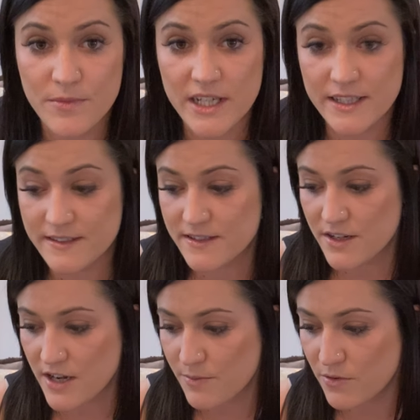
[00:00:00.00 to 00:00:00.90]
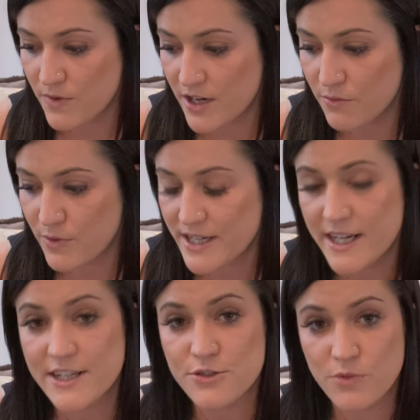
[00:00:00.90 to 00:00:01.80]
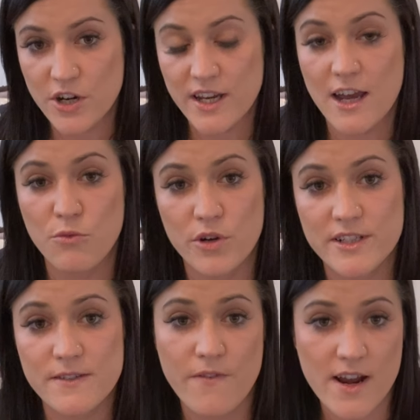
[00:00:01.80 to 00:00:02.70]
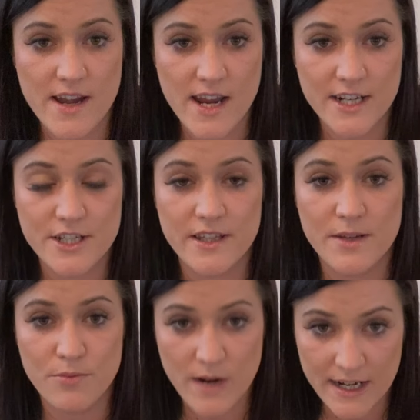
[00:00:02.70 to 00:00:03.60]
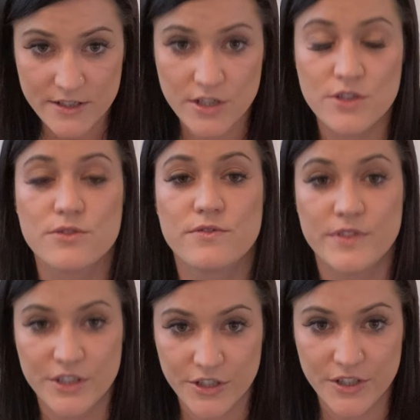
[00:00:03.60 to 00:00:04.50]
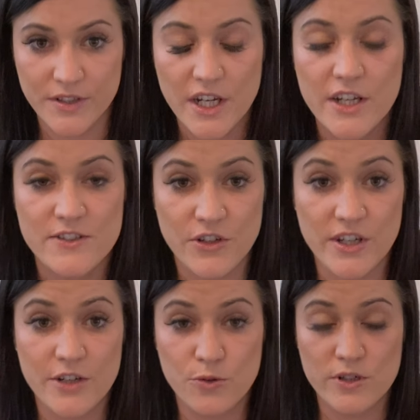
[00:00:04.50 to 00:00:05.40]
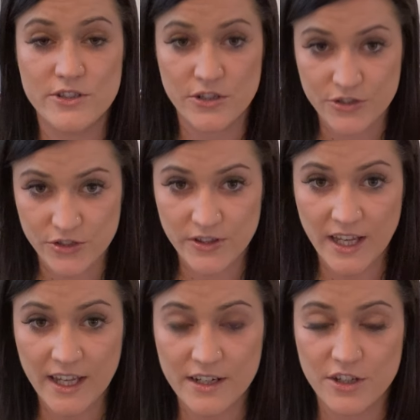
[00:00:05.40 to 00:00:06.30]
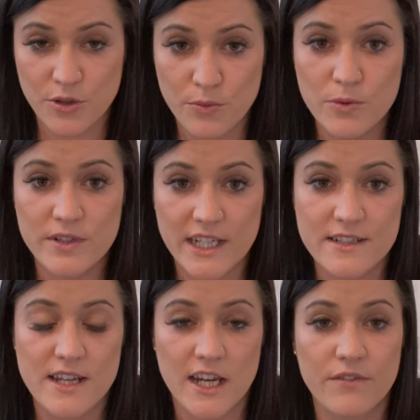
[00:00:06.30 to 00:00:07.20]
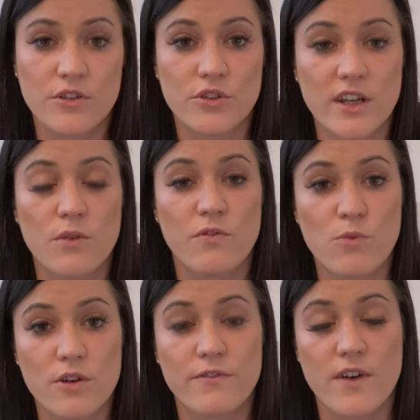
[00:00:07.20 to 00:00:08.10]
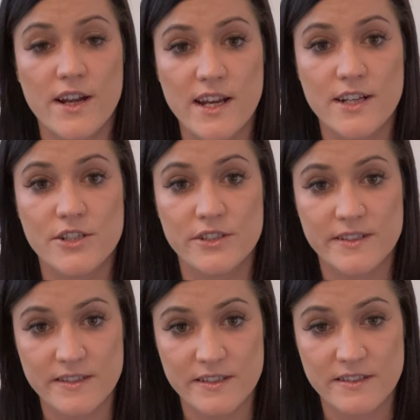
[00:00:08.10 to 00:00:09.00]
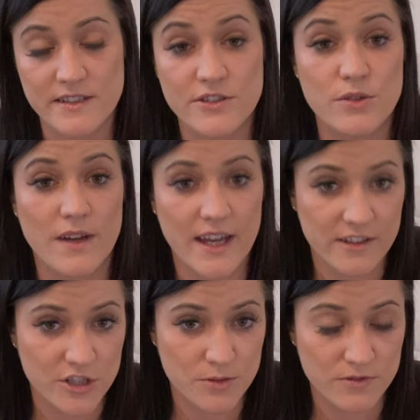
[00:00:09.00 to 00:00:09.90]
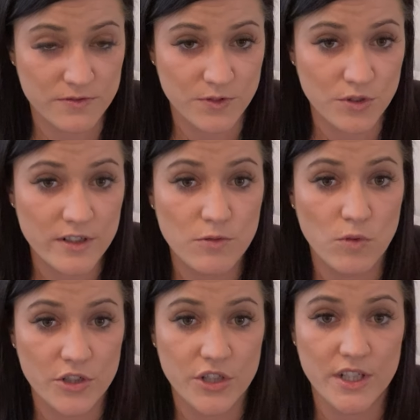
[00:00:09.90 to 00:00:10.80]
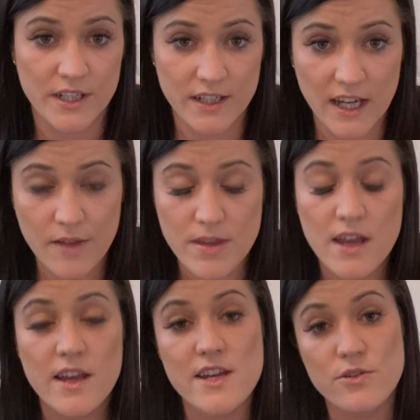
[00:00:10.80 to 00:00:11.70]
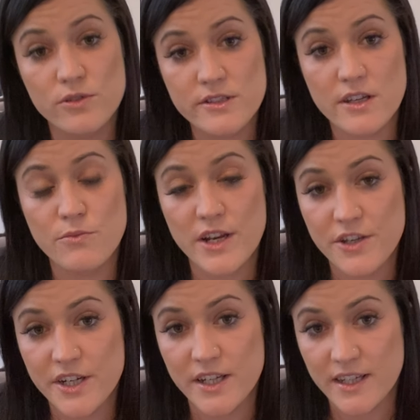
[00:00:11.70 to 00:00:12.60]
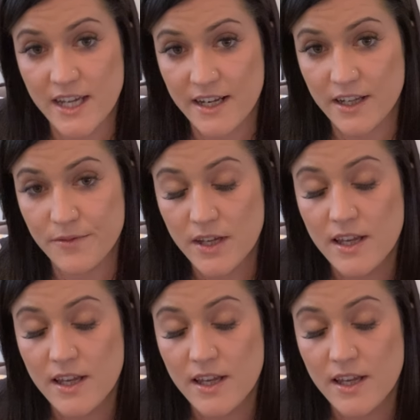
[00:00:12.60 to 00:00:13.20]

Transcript: is, number one, we need to work out what is financially practical for you. So in order to do that, you will need to have a look at what financial assistance you are eligible for and what you can get, and also when you can get it.